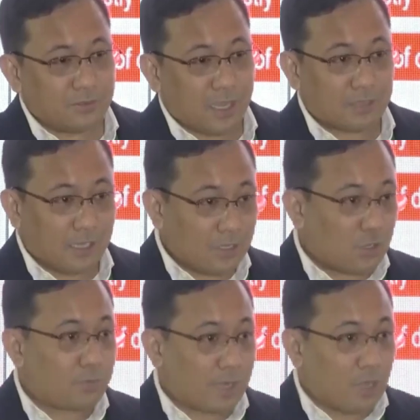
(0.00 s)
And the
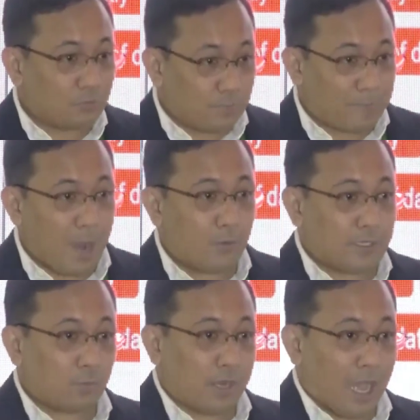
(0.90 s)
eGov Cloud will power
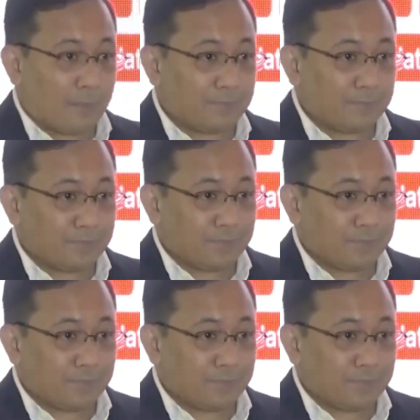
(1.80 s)
that one up.